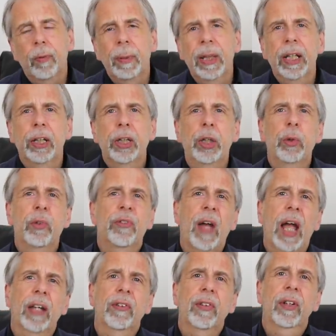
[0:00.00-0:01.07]
as being a huge
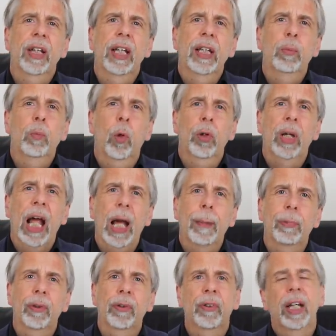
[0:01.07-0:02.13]
factor in what
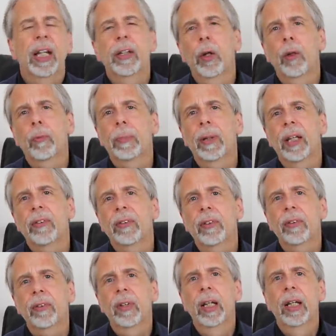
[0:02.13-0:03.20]
happened in those
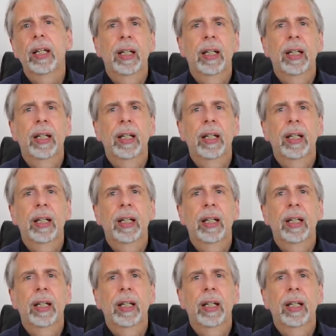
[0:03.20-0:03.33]
places.